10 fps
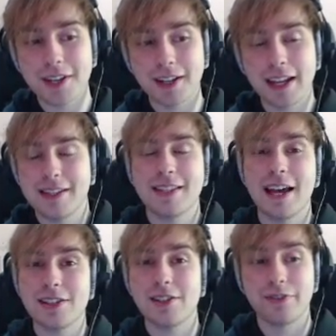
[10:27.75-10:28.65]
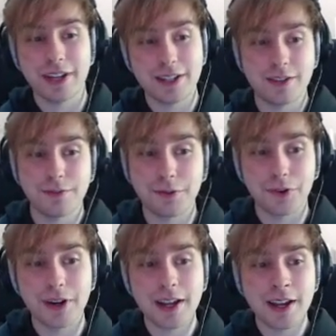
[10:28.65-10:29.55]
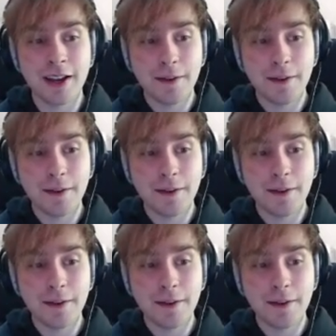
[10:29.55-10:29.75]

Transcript: Unless that's the reason for it,